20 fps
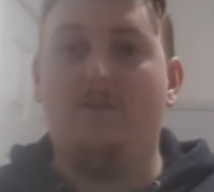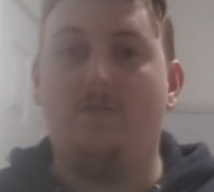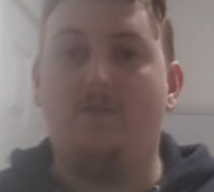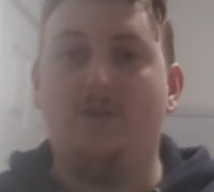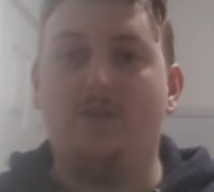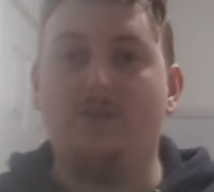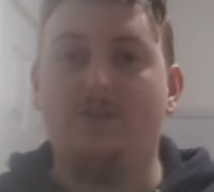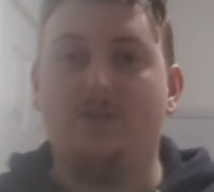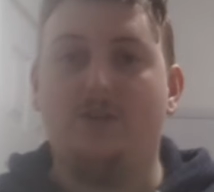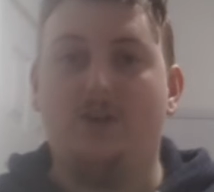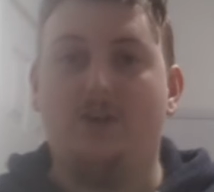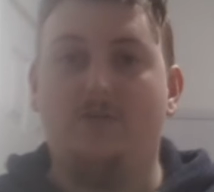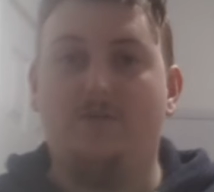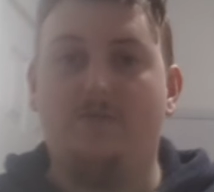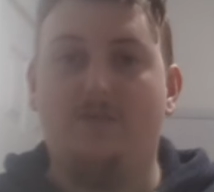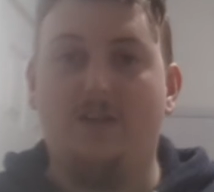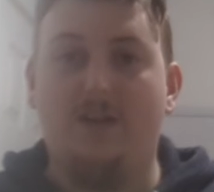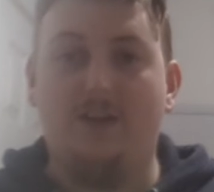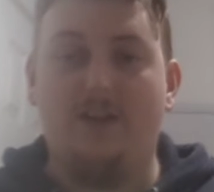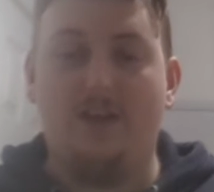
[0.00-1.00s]
First off,
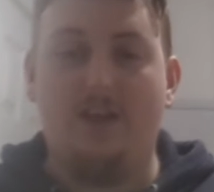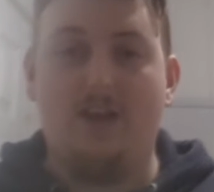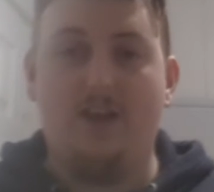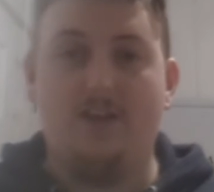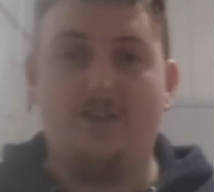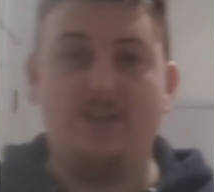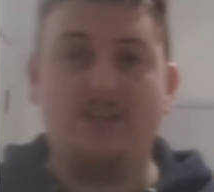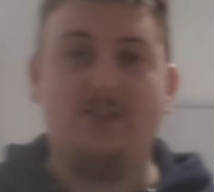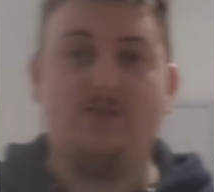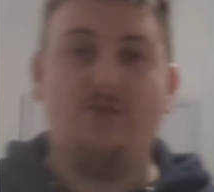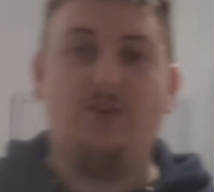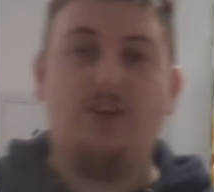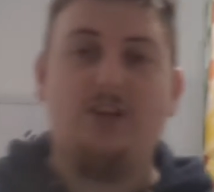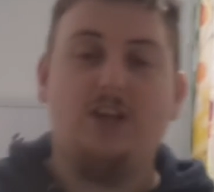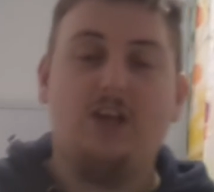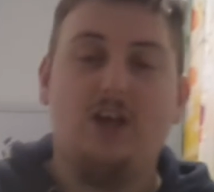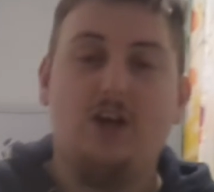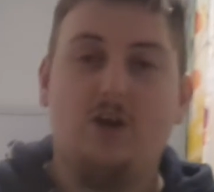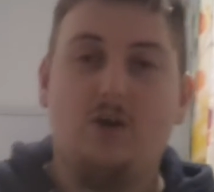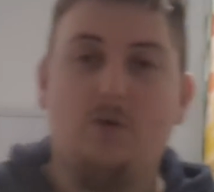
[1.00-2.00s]
this
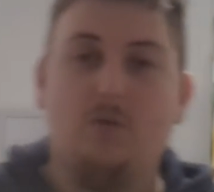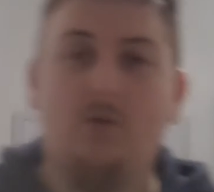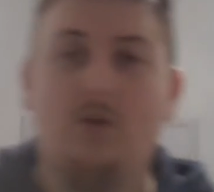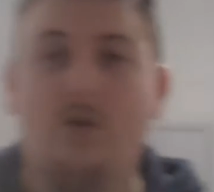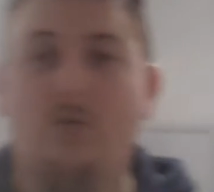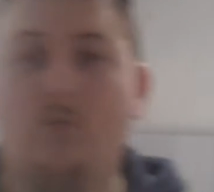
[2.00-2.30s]
video